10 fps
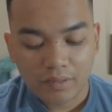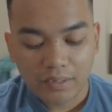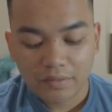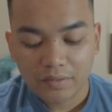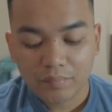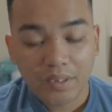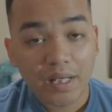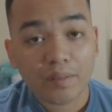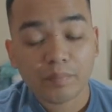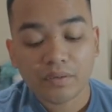I couldn't be
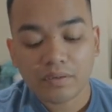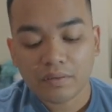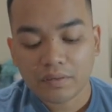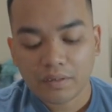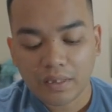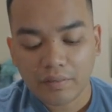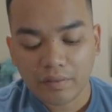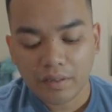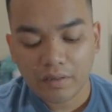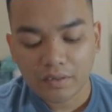happier.
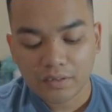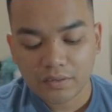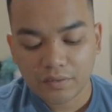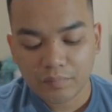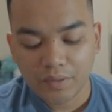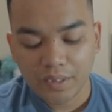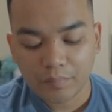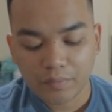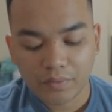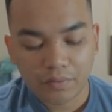I honestly couldn't be
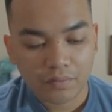happier.